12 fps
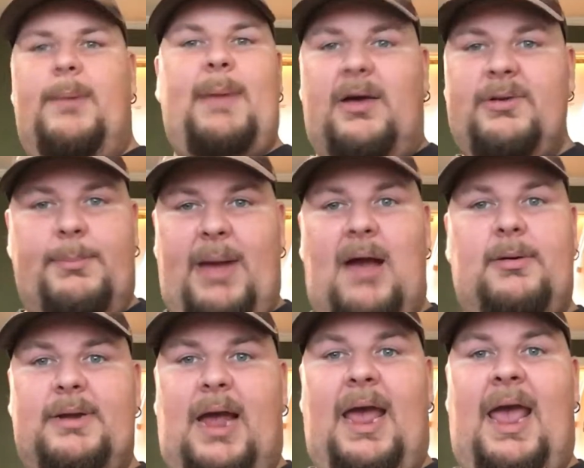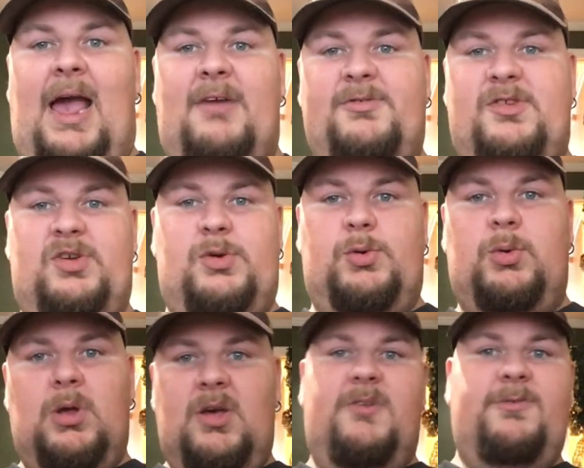I'm out and about, I have to
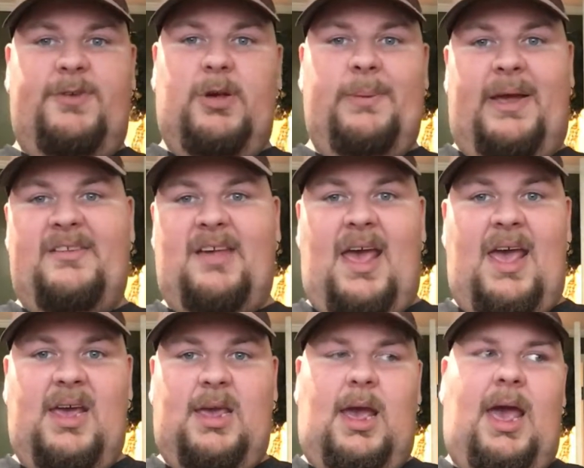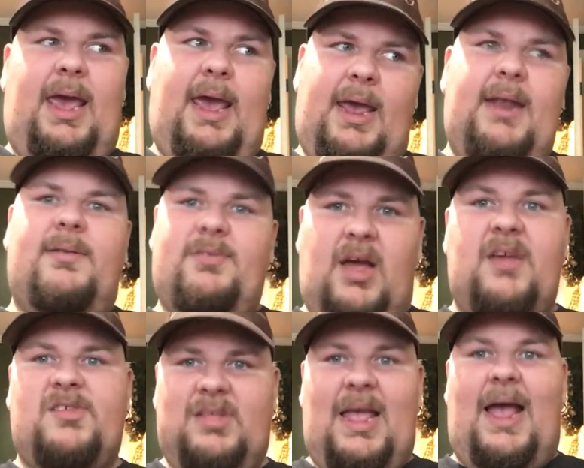fill my tank. It
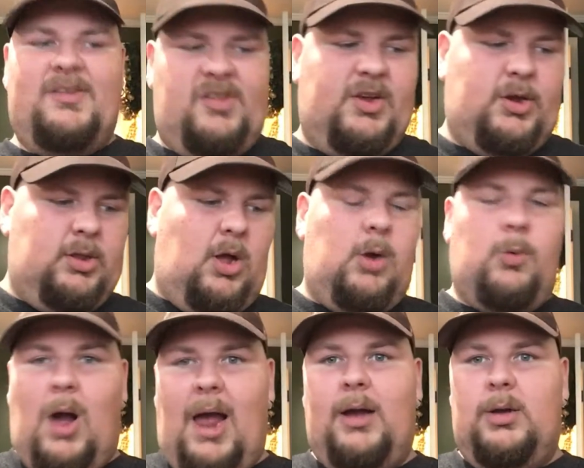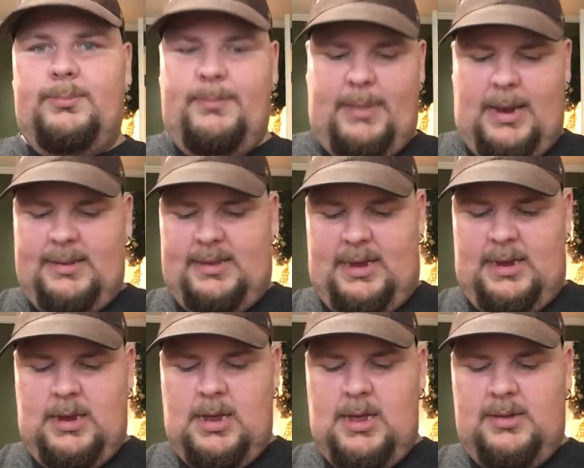does last a good long while, mainly
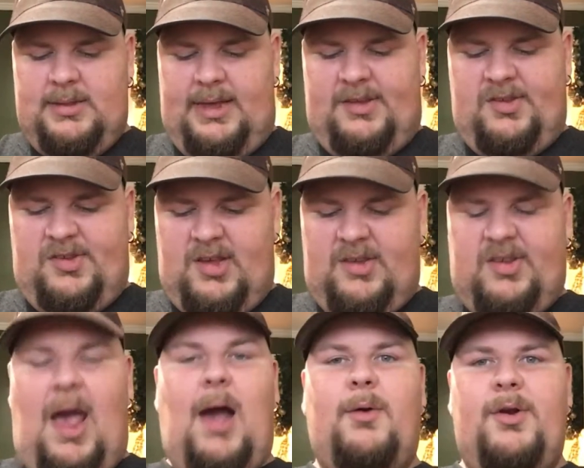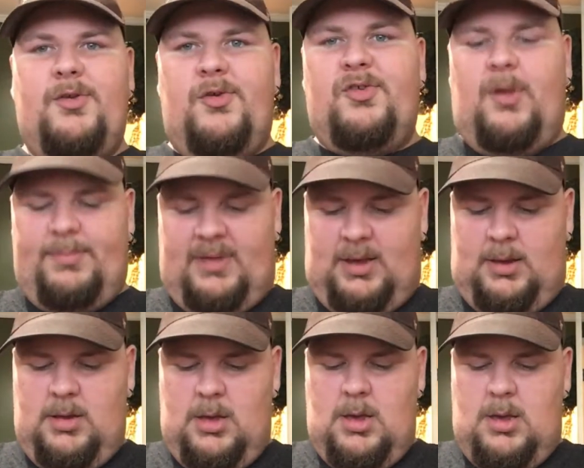like 6 hours or something
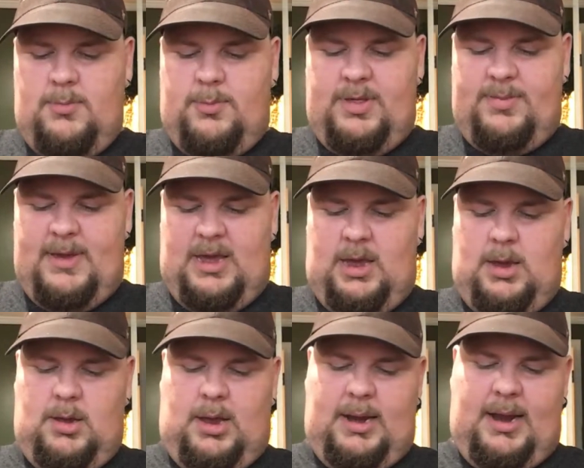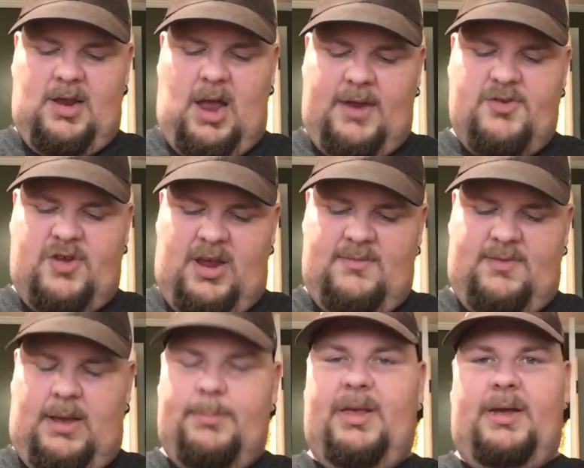with me, and I chain
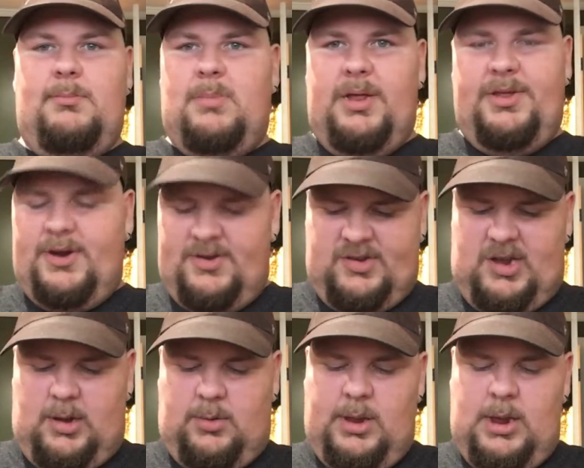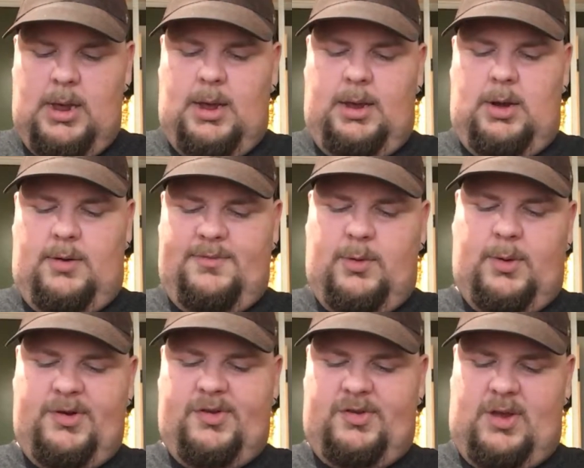vape like a mother. So, you know, of
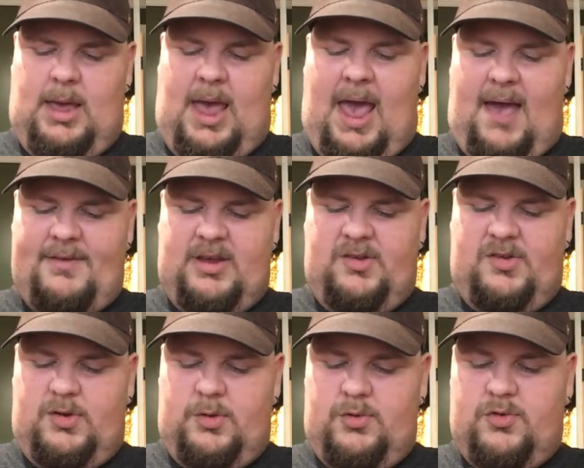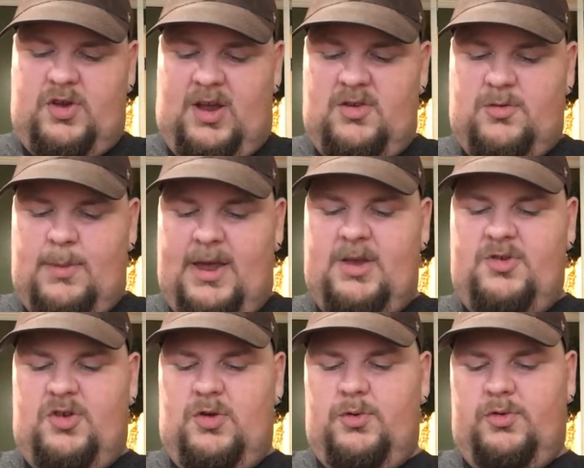course, having to change my
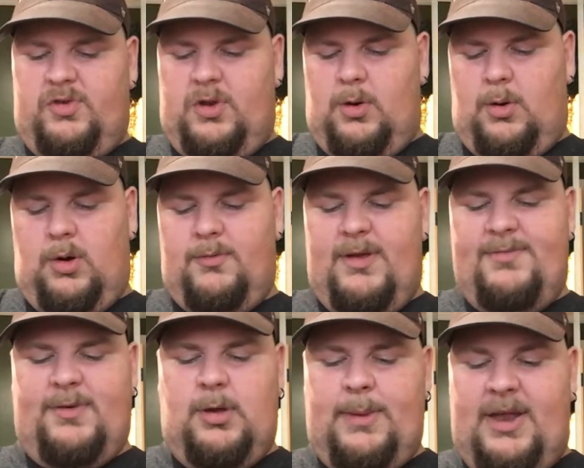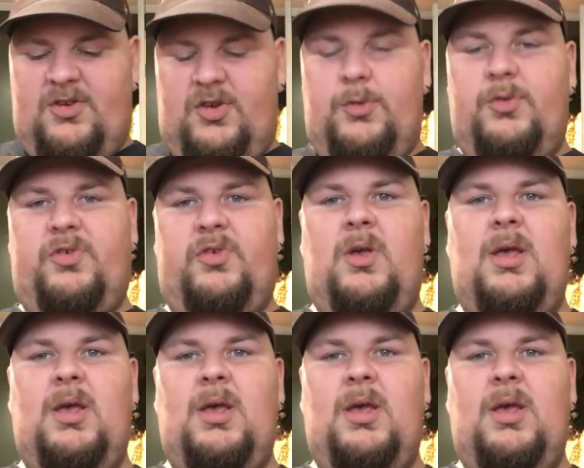juice, you know, or refill my juice